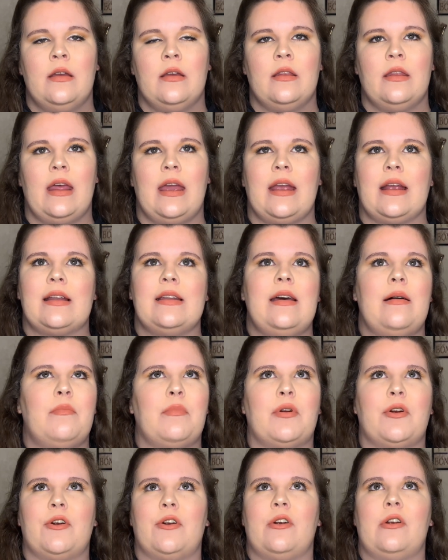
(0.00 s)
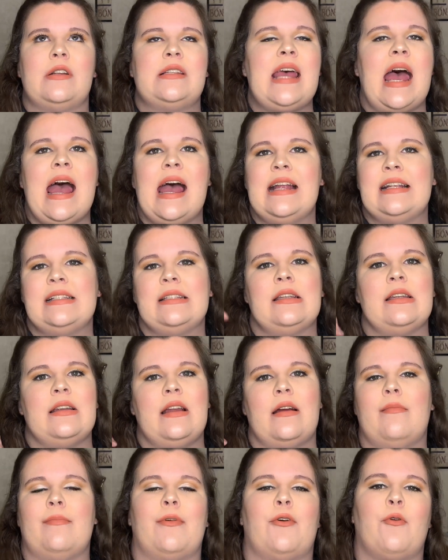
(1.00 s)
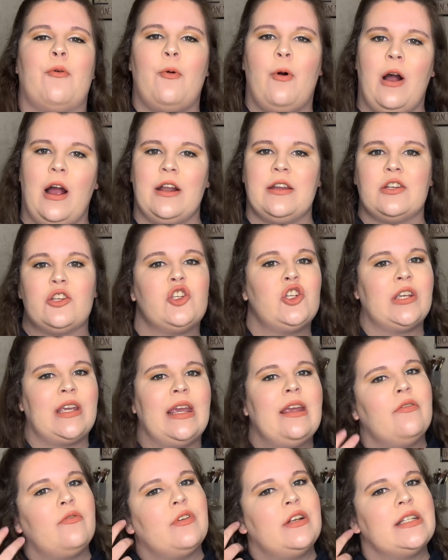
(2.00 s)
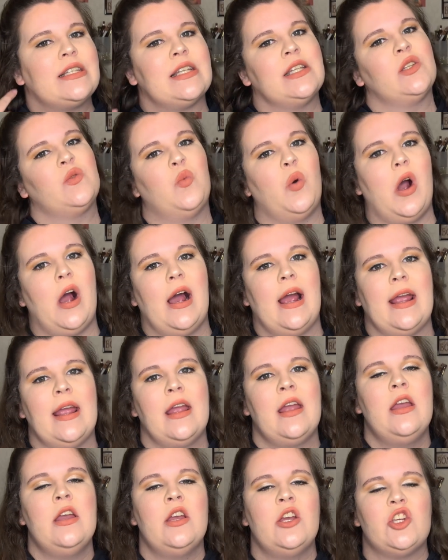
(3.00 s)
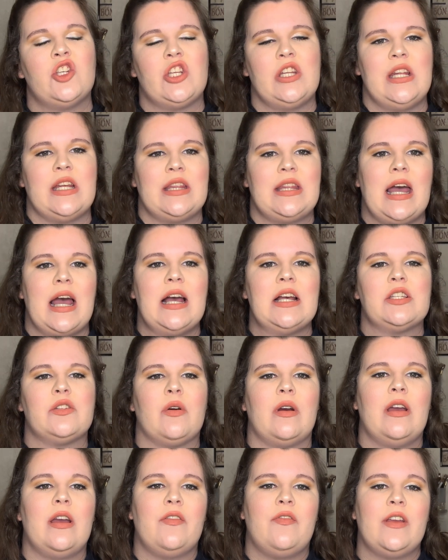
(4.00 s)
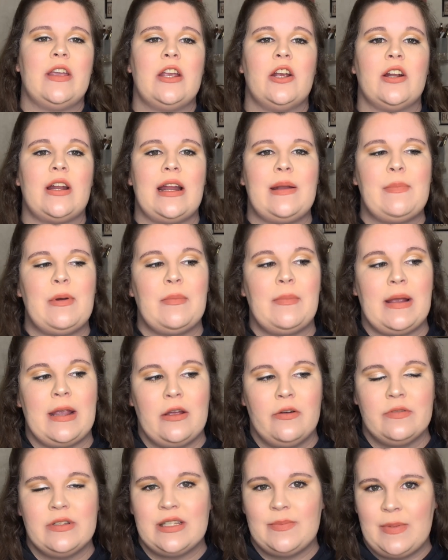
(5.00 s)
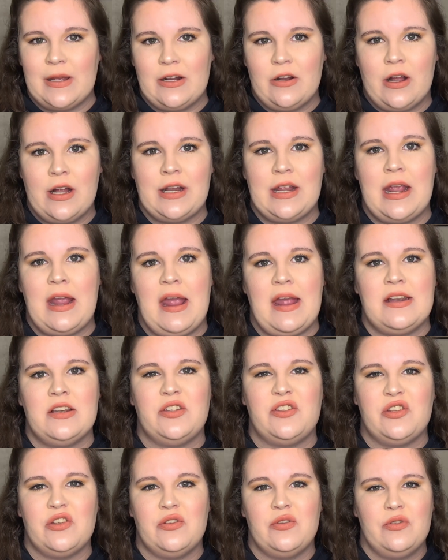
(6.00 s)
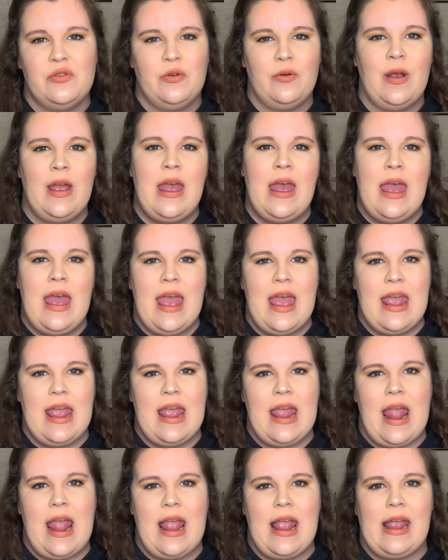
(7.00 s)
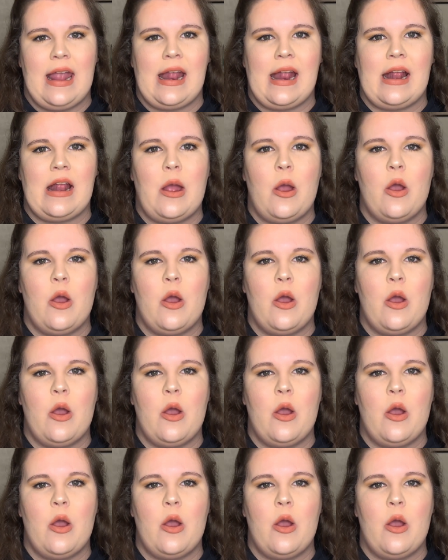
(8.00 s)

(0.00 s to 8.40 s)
like number 10 to number 1, and she gave reasons why she did that, so I figured I'd put my own spin on it and do a